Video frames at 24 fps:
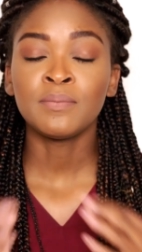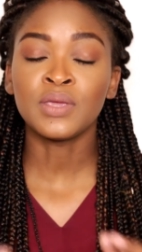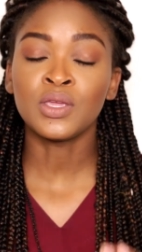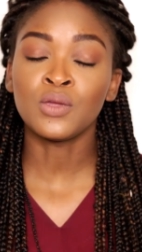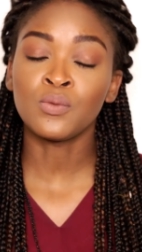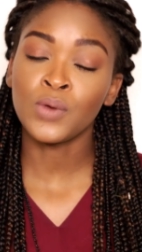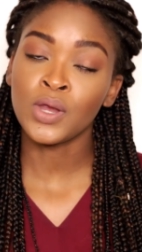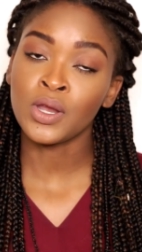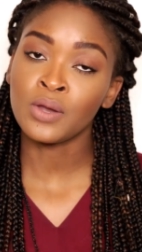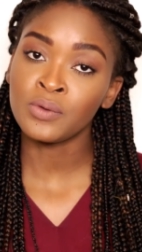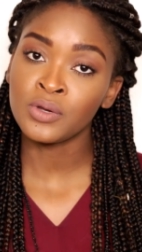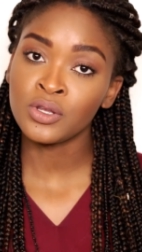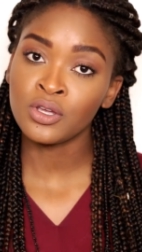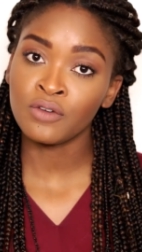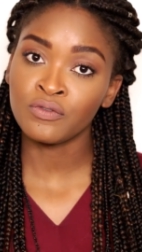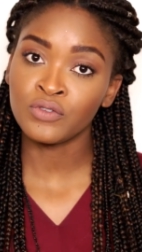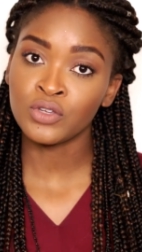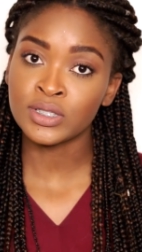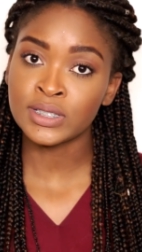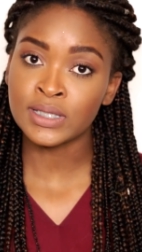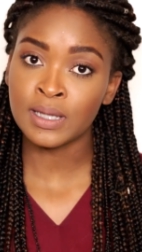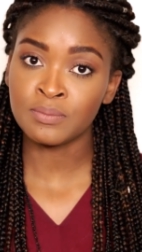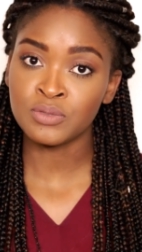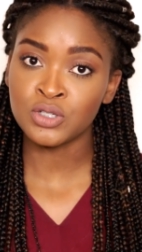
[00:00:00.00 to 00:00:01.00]
be wary of
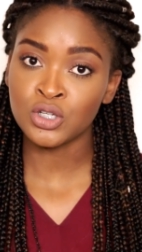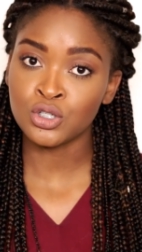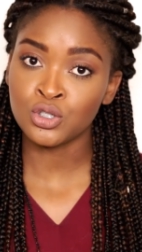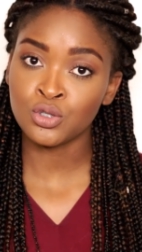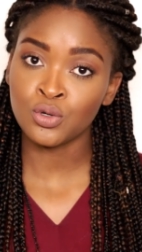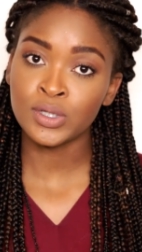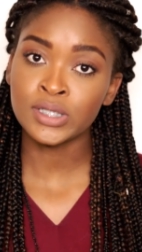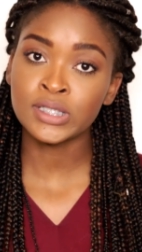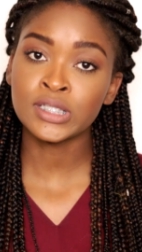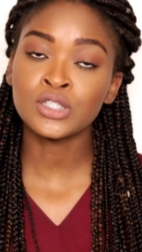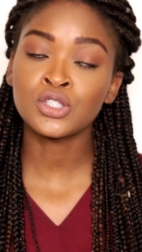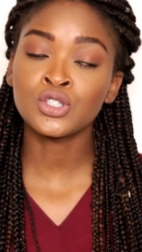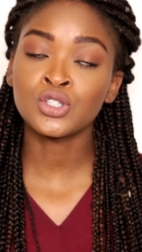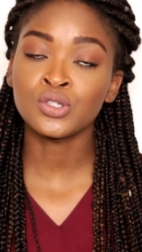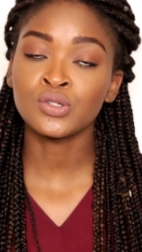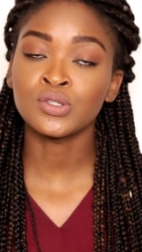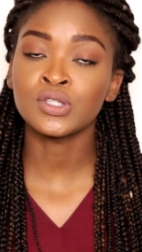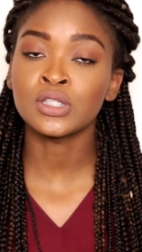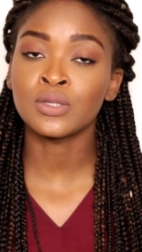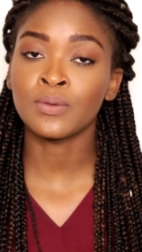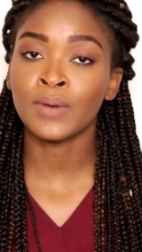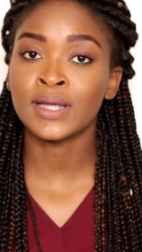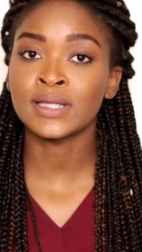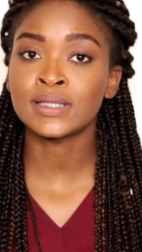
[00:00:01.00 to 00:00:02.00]
your subject choices,
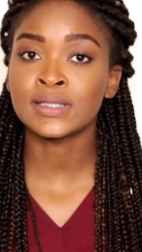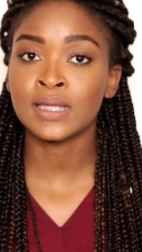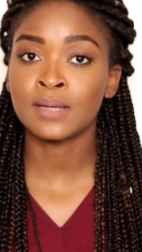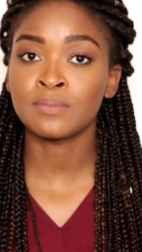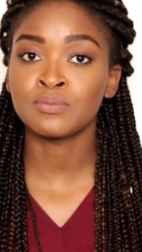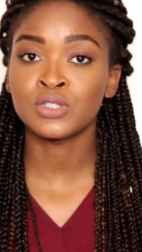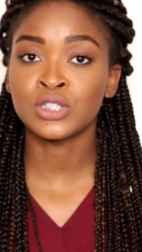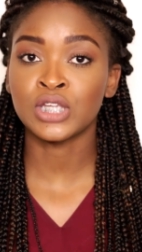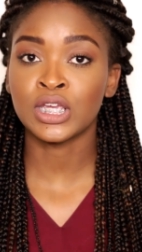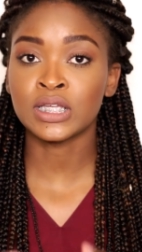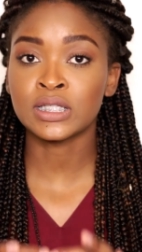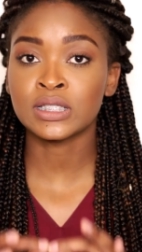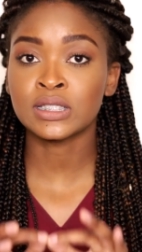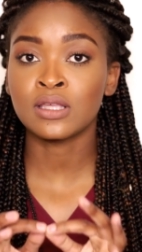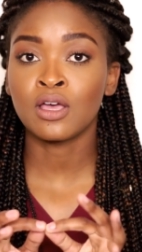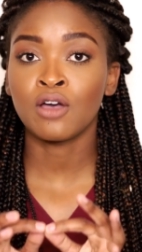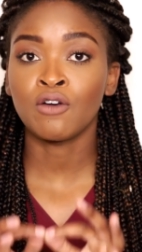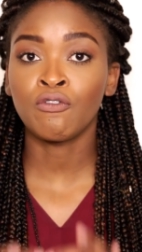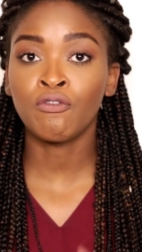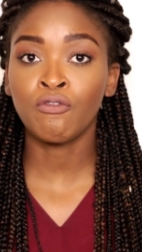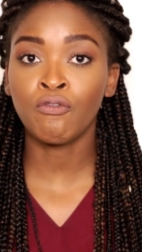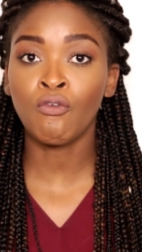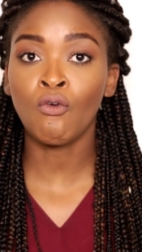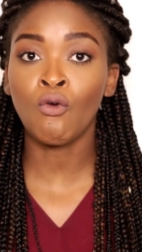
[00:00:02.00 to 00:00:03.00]
choose the right subjects
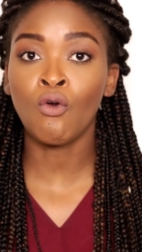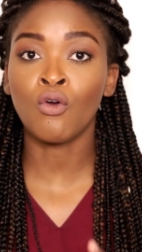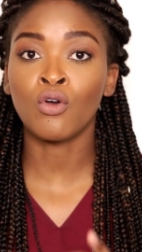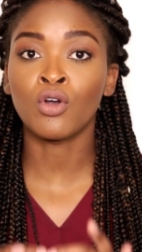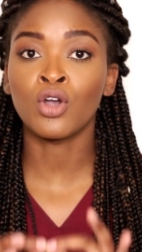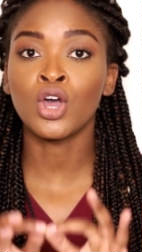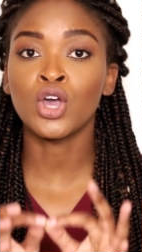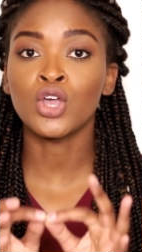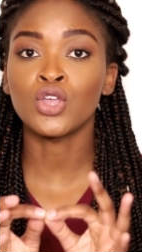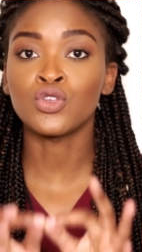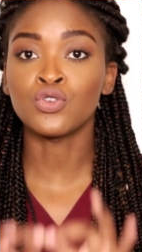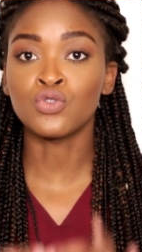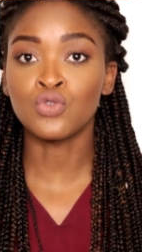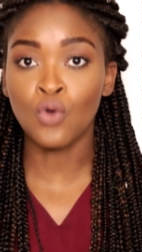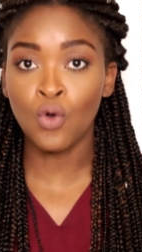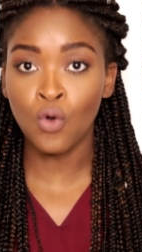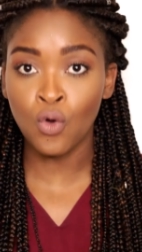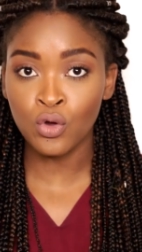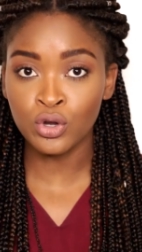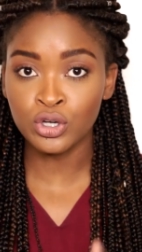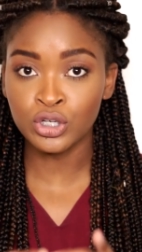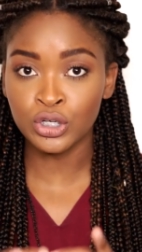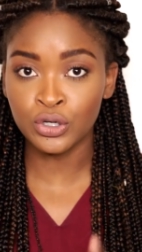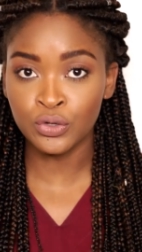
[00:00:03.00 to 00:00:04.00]
for
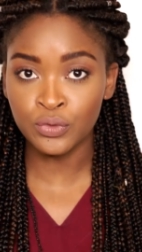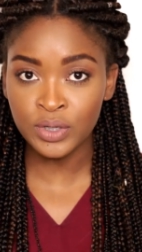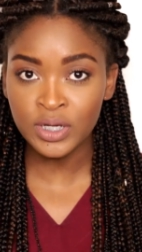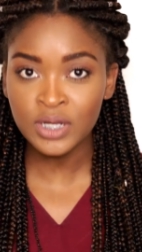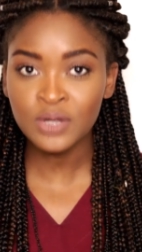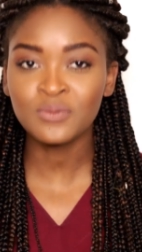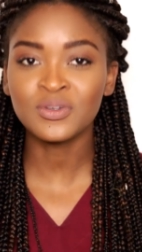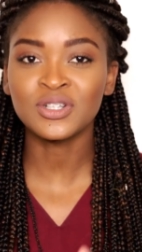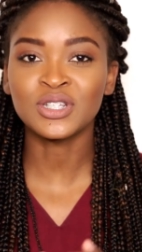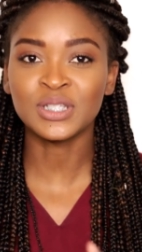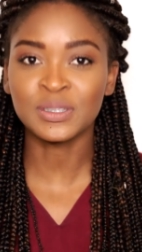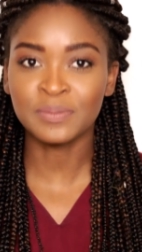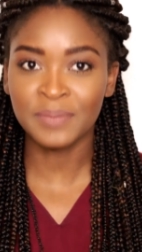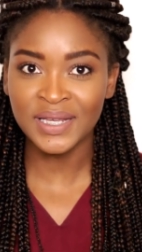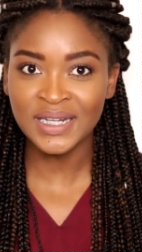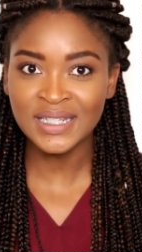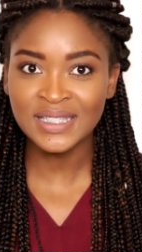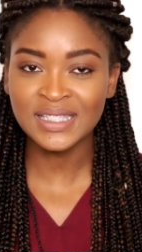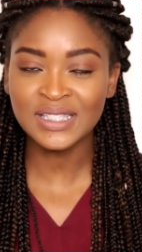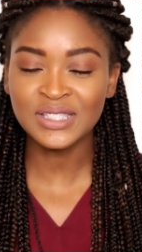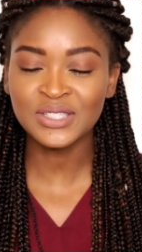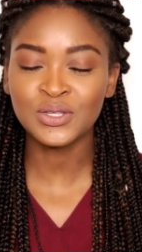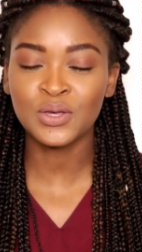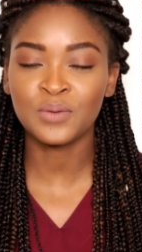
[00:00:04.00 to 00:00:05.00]
your degree, which is
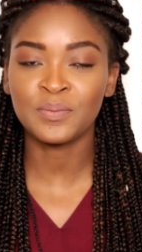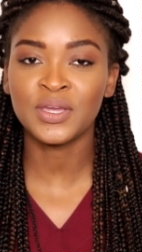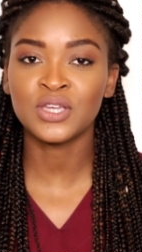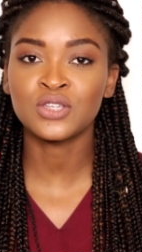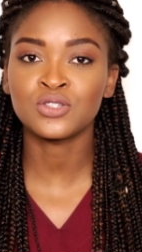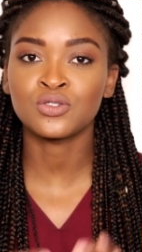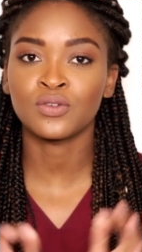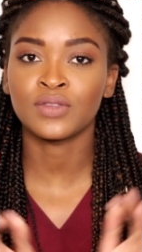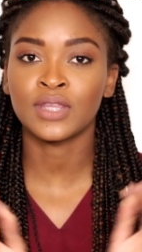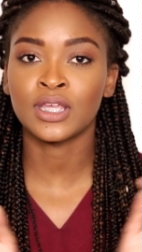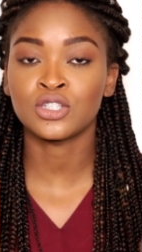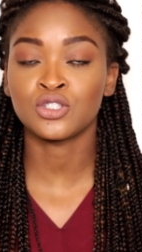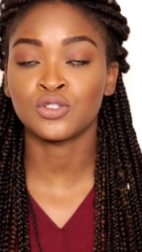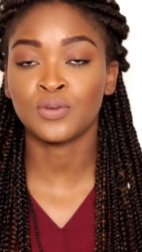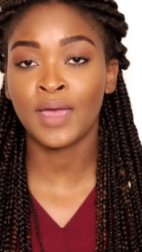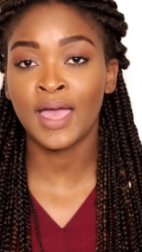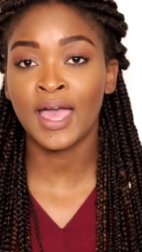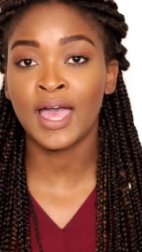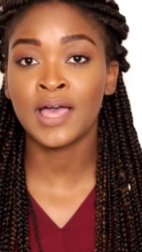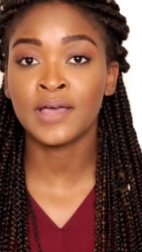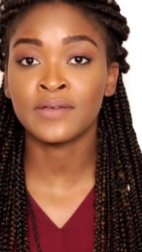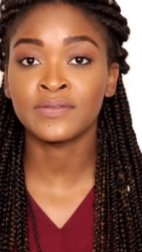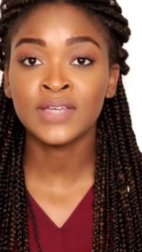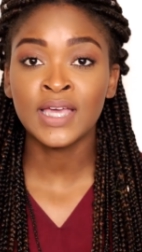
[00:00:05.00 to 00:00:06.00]
medicine, so make sure that you
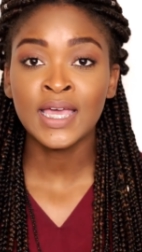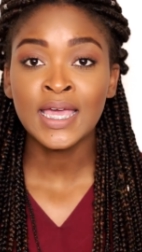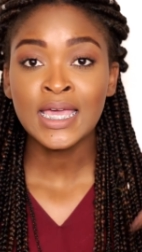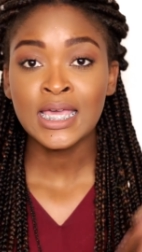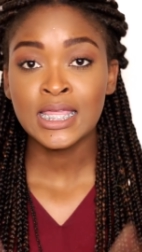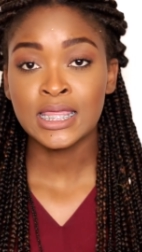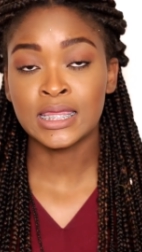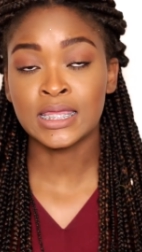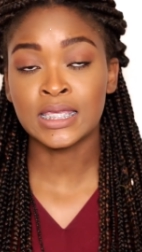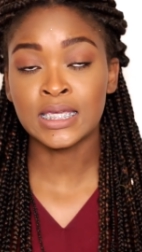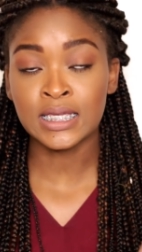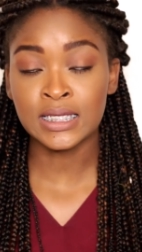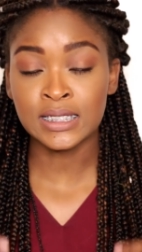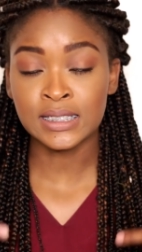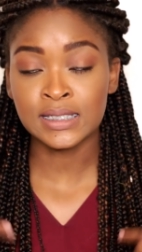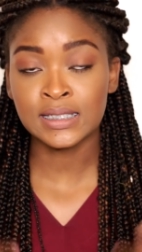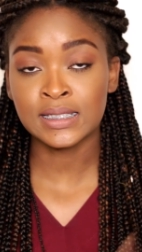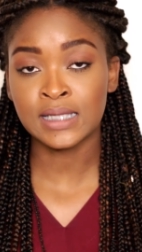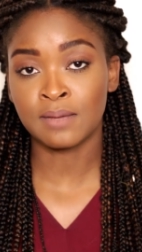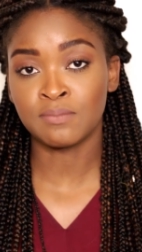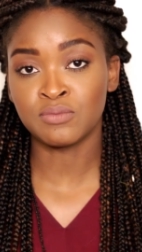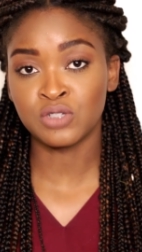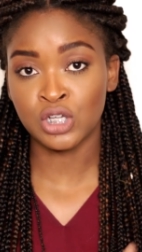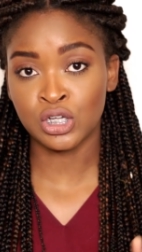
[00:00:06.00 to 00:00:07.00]
have these
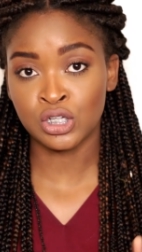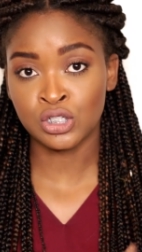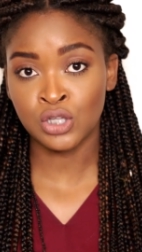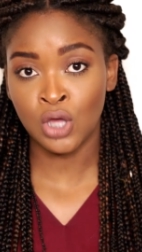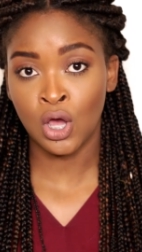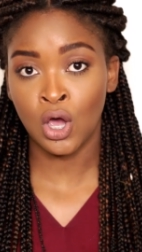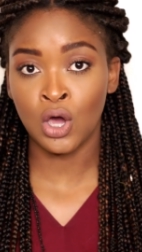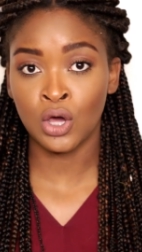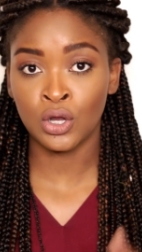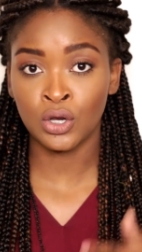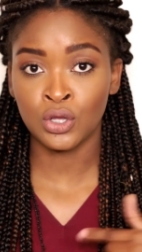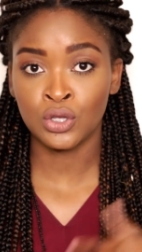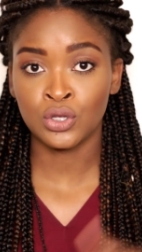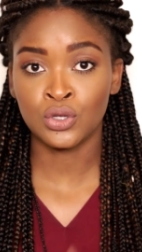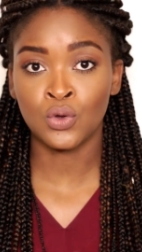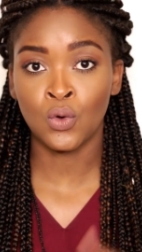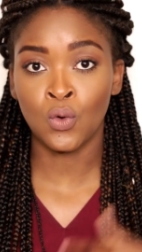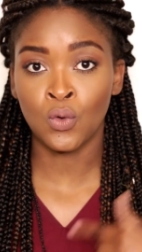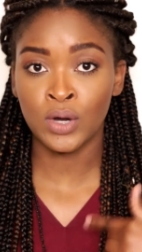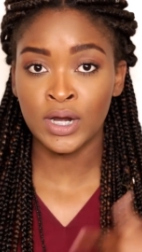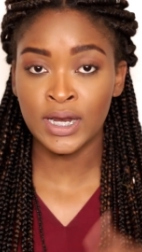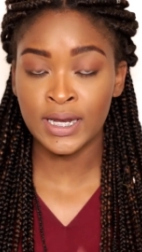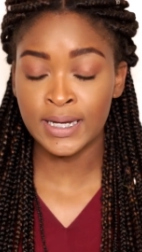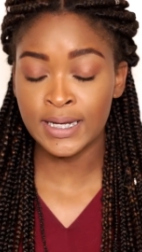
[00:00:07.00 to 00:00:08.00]
subjects on
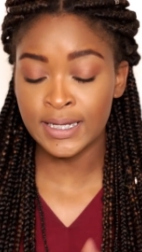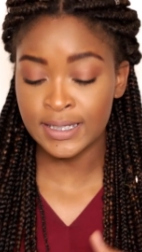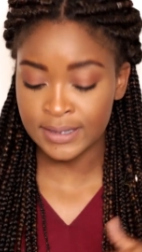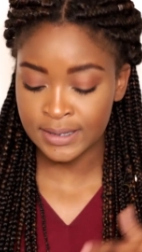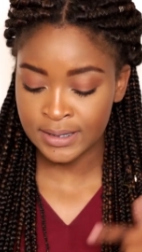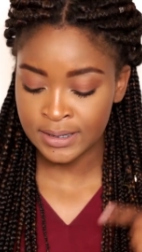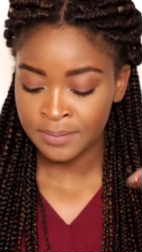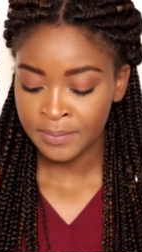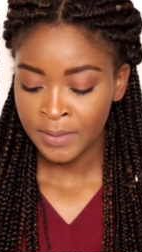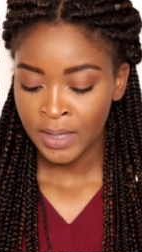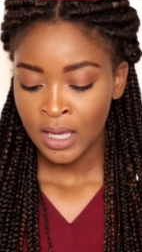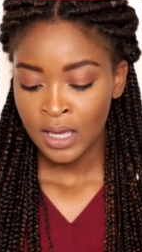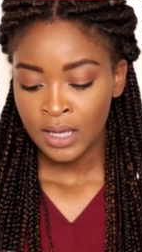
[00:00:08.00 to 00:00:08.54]
your list.